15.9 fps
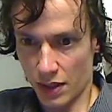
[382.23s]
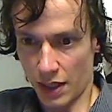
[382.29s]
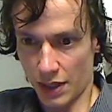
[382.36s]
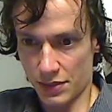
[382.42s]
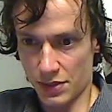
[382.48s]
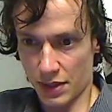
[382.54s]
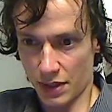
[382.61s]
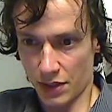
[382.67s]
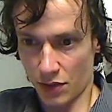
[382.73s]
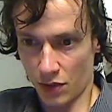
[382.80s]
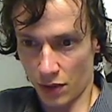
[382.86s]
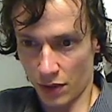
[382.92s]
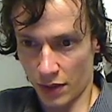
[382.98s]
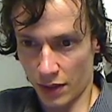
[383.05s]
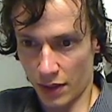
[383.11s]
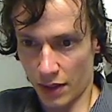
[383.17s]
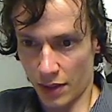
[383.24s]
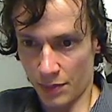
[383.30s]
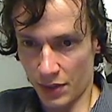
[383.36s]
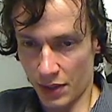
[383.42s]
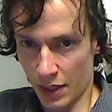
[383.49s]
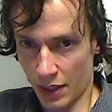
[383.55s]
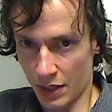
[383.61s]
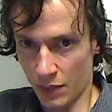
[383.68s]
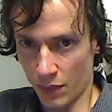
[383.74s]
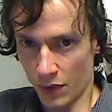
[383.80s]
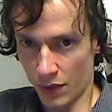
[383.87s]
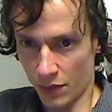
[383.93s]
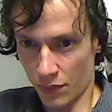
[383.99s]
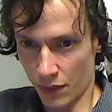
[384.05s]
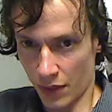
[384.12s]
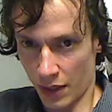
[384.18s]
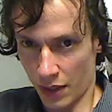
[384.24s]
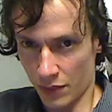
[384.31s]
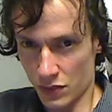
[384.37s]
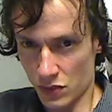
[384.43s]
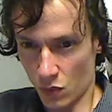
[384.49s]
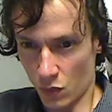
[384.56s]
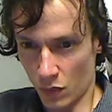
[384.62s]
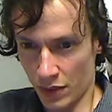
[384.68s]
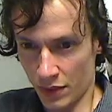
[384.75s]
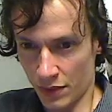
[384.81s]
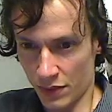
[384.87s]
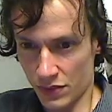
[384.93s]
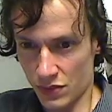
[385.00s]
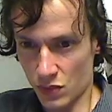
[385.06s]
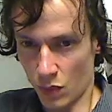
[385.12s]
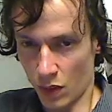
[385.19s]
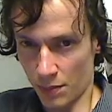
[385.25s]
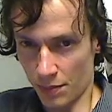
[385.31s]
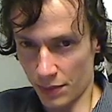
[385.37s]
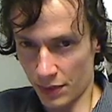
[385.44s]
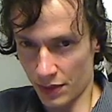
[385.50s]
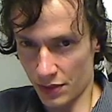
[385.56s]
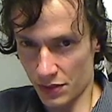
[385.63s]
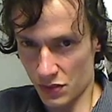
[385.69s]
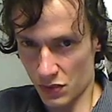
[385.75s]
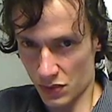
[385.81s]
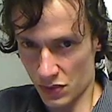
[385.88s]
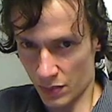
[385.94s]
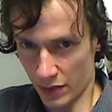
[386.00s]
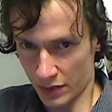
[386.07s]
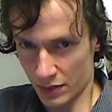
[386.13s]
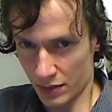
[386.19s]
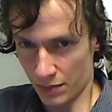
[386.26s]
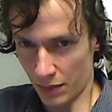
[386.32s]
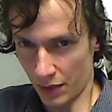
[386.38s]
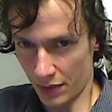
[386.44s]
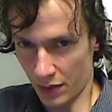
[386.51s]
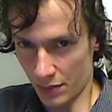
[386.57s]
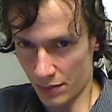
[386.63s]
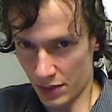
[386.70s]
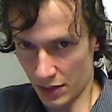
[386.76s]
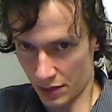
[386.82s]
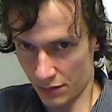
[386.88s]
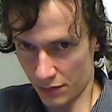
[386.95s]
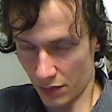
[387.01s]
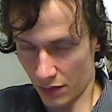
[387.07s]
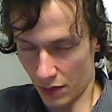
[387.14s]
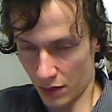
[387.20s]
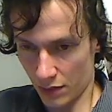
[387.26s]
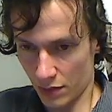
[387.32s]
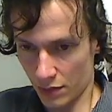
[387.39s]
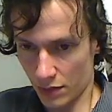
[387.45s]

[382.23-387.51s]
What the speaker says: as there cannot be anyone around to witness one being disrespected by the objectified.